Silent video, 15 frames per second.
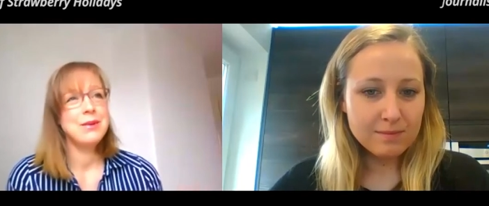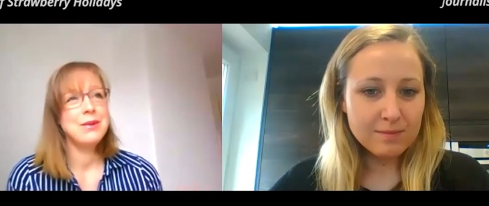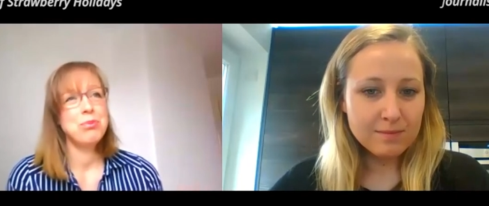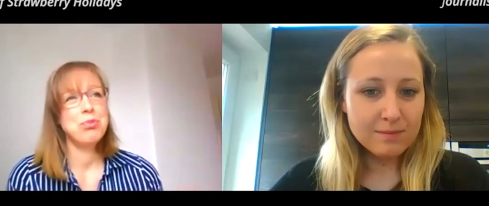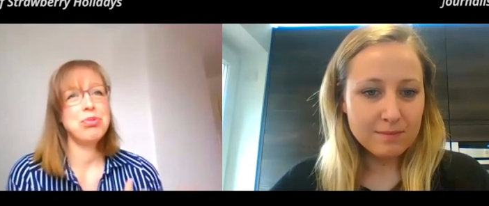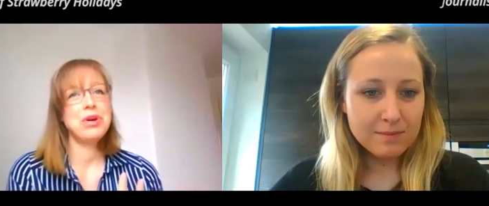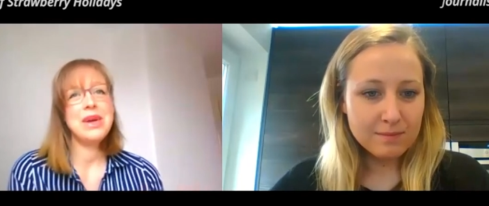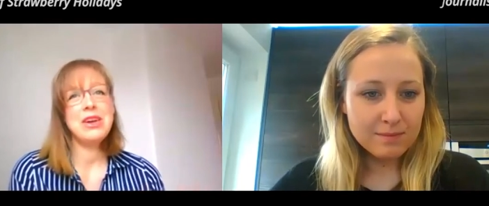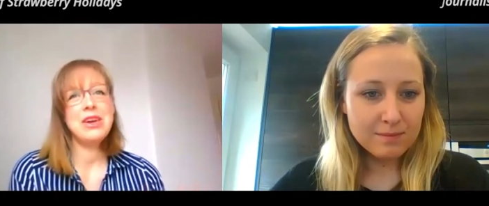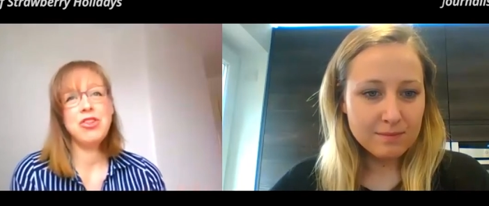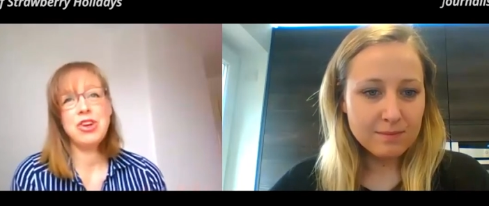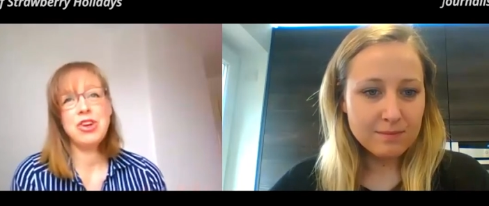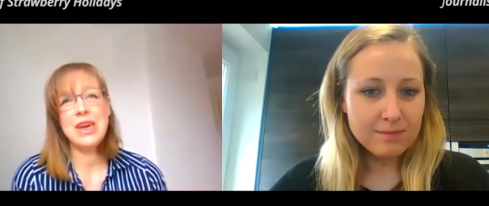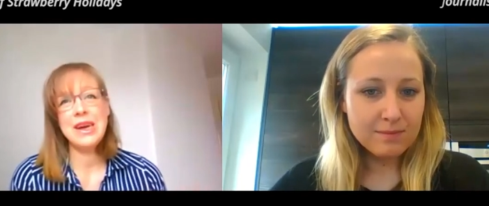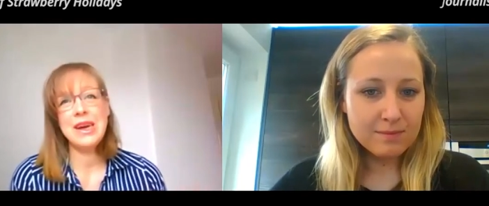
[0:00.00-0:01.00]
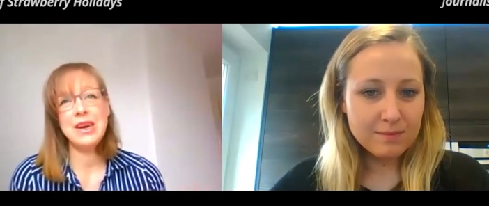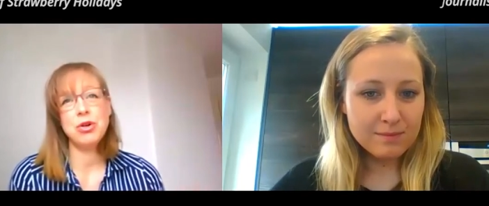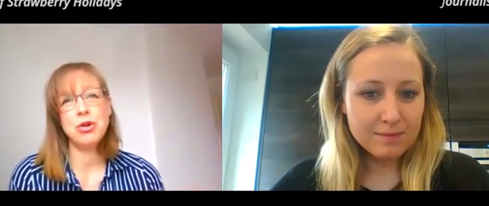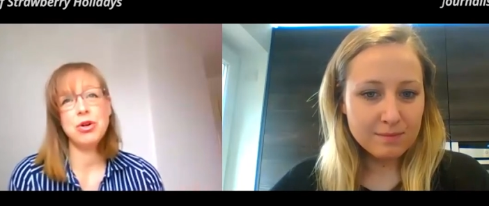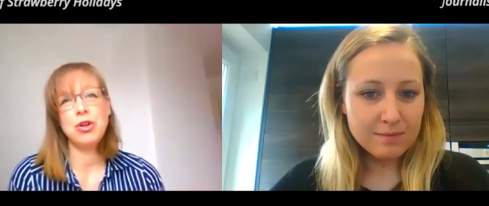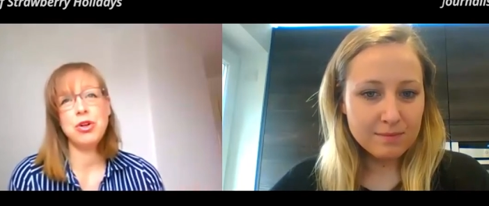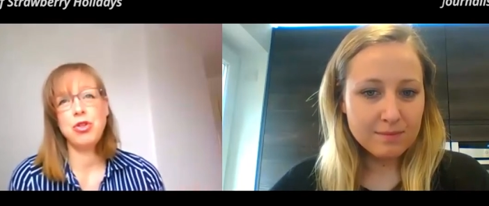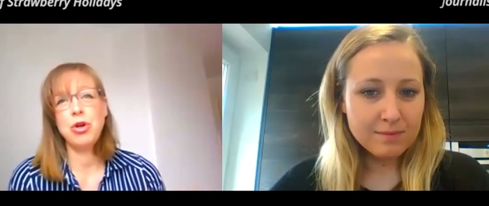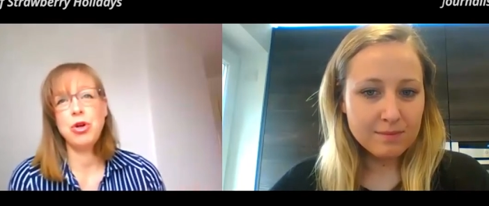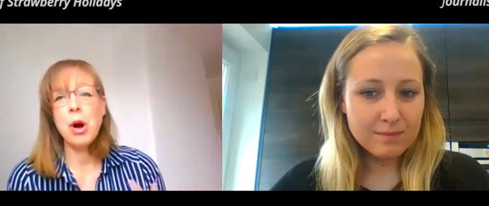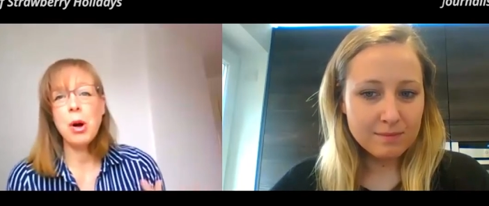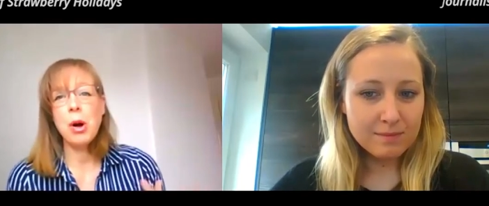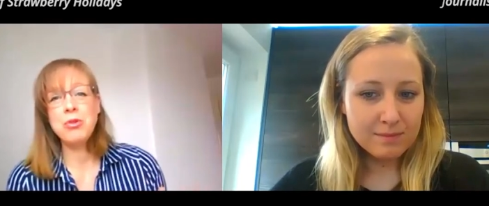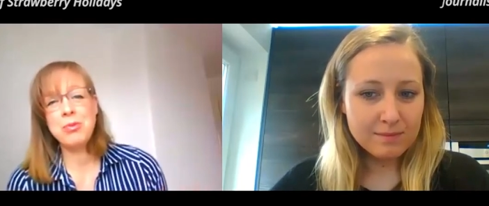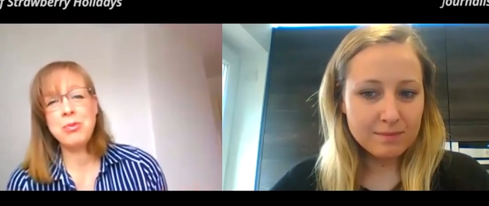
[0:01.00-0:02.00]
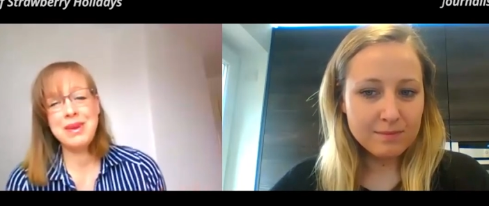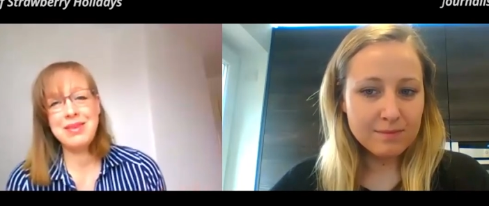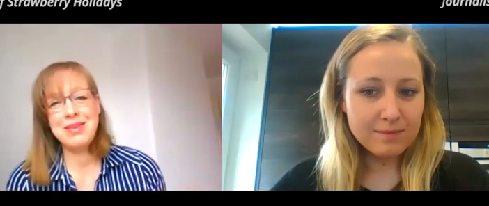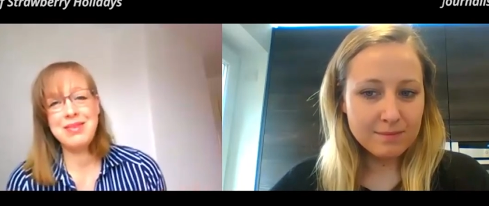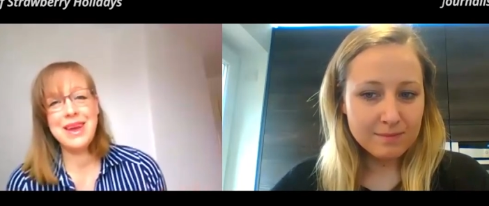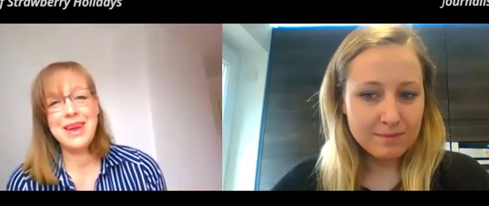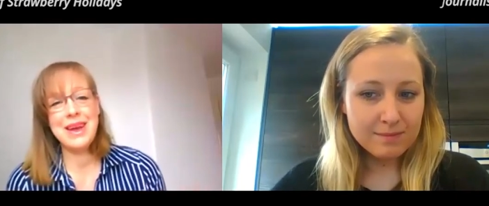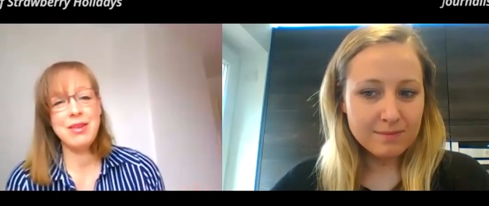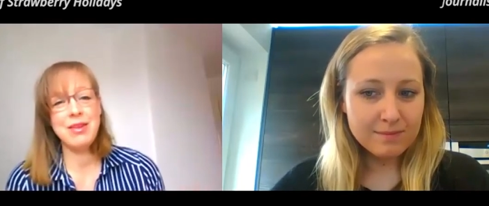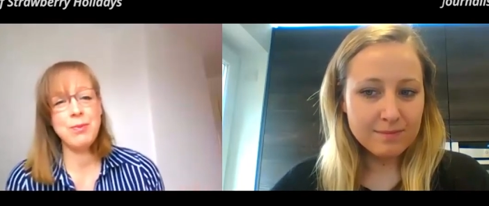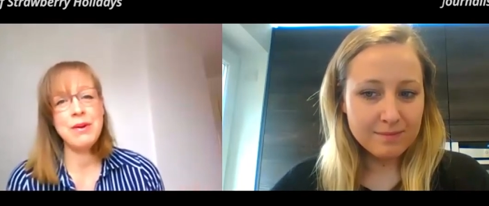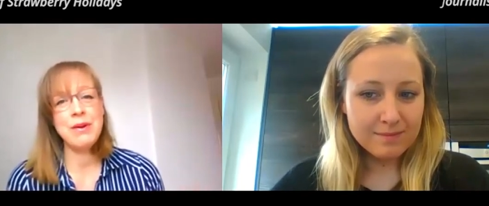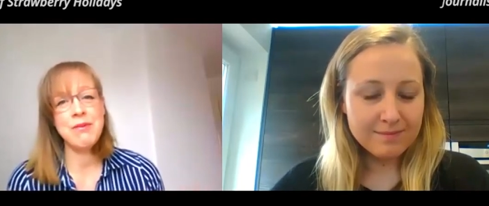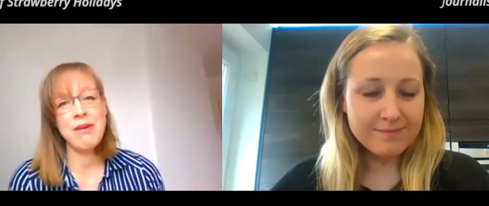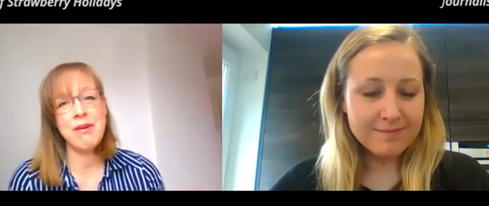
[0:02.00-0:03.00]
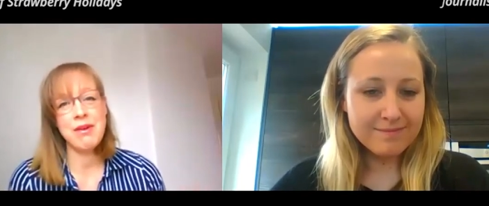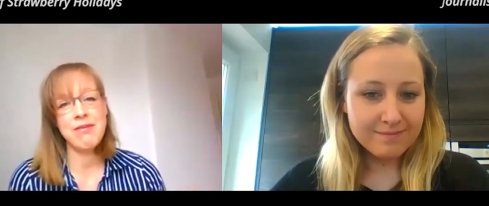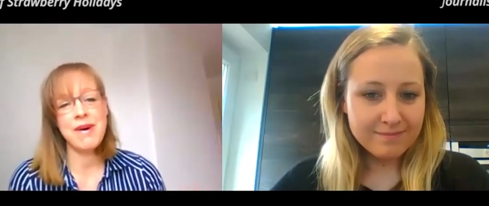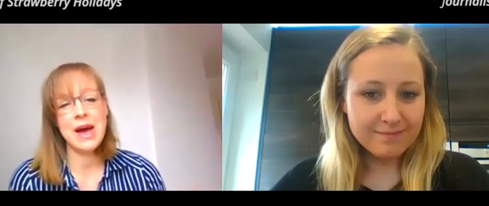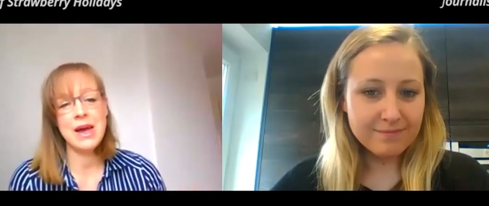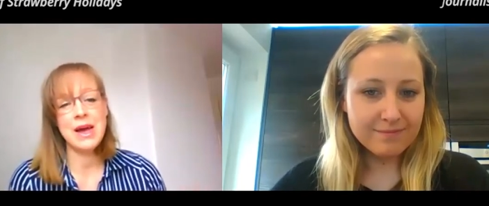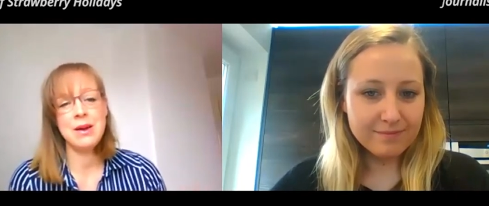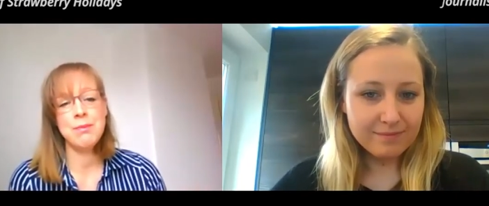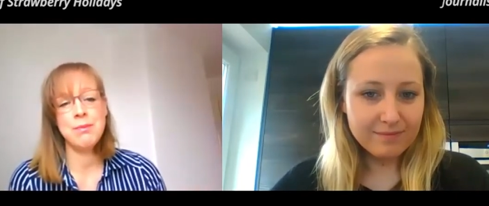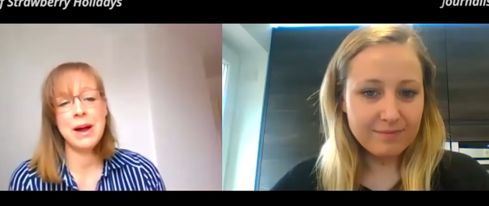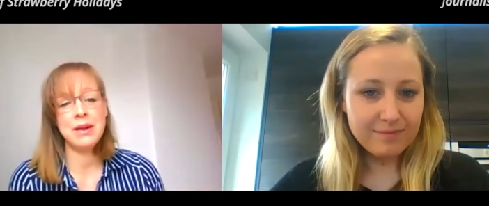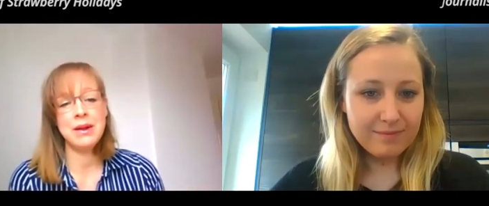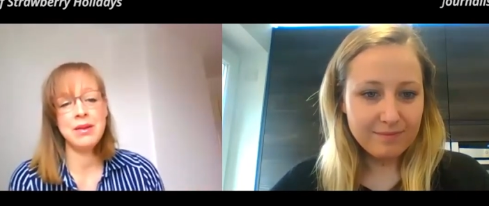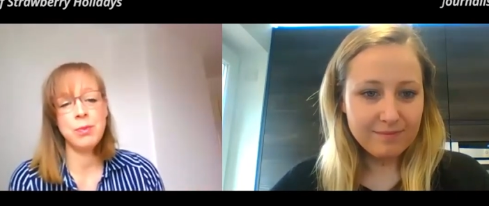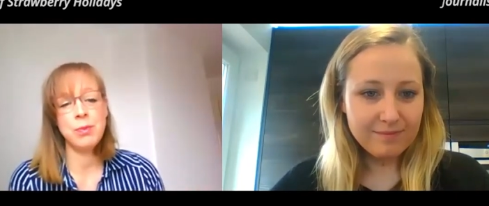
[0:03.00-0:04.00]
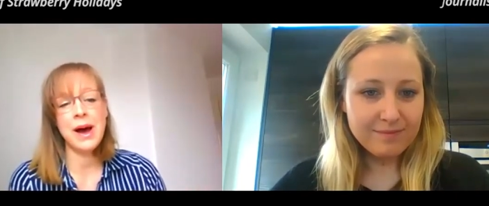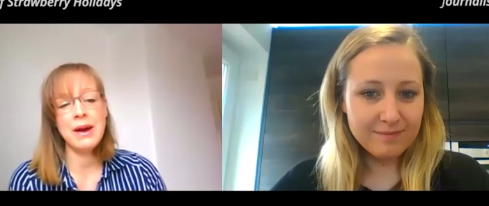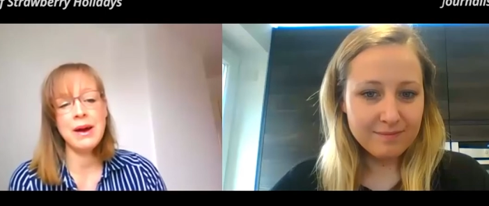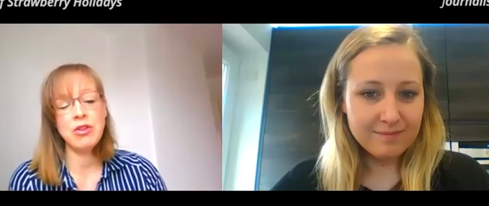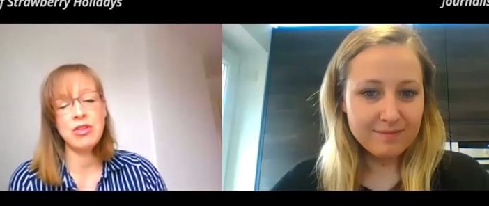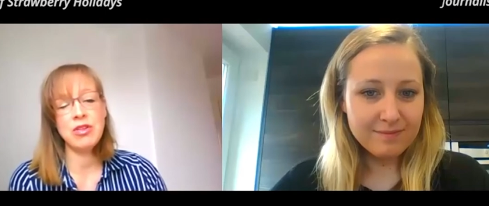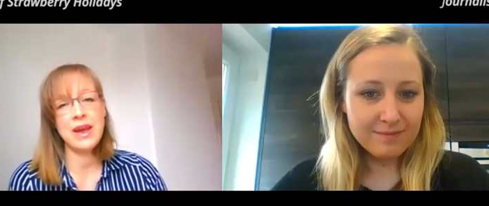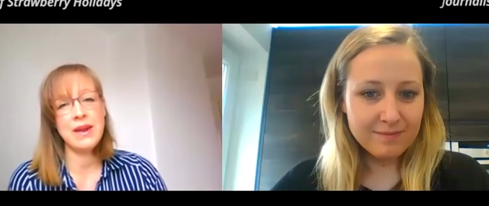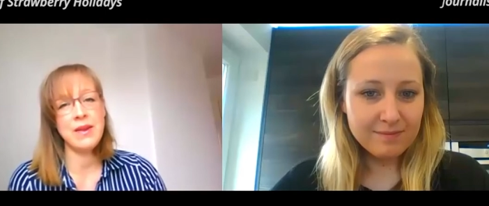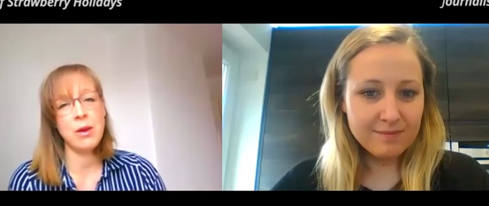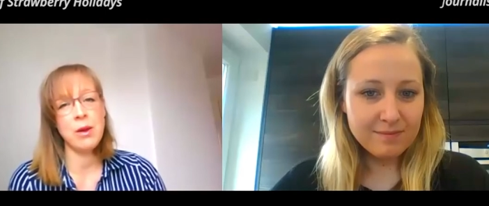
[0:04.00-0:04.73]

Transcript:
Speaker 1: preachy or too optimistic. It's been a very fine balance, but I've just taken the